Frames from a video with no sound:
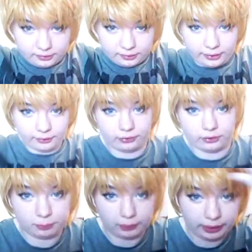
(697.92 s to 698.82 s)
See, I've
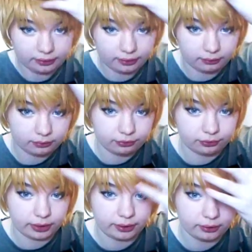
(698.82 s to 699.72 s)
spiked up the
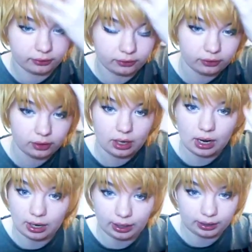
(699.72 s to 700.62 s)
fringe
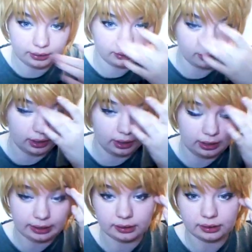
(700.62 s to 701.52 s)
and
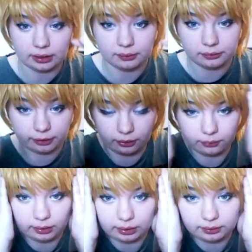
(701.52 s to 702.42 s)
layered it so
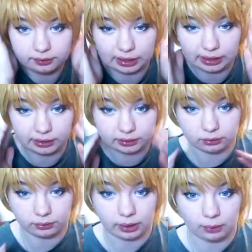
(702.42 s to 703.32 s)
it stays
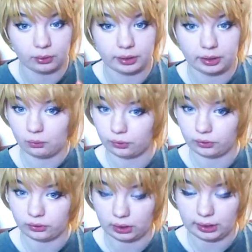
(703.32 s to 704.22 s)
the way I want it all the
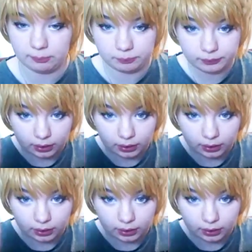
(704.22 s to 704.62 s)
time.